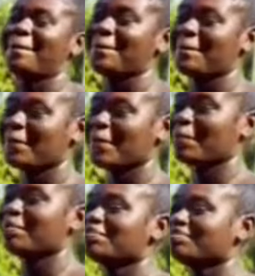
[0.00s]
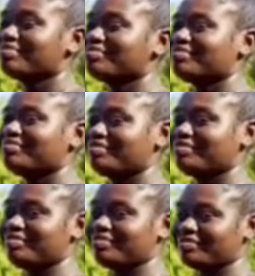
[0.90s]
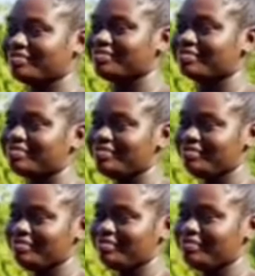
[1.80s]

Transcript: [no speech]